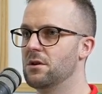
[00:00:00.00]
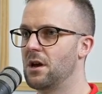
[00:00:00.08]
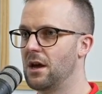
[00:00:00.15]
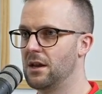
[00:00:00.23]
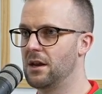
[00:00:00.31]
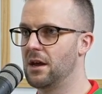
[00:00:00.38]

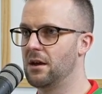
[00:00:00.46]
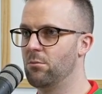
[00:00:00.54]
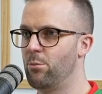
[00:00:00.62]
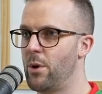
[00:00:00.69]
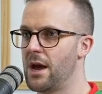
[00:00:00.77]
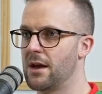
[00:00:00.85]
and,
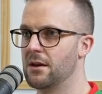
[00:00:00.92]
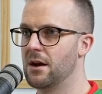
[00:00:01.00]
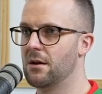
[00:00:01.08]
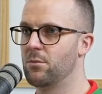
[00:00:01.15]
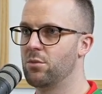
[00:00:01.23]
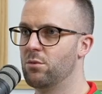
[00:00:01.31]
and back it
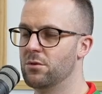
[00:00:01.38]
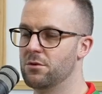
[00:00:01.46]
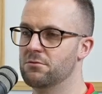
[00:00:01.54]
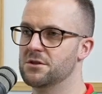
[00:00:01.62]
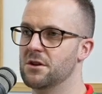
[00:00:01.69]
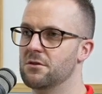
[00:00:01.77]
up with the
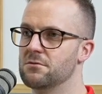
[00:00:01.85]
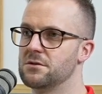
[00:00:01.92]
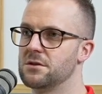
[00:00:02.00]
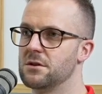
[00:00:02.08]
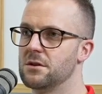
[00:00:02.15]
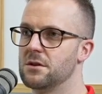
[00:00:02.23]
results.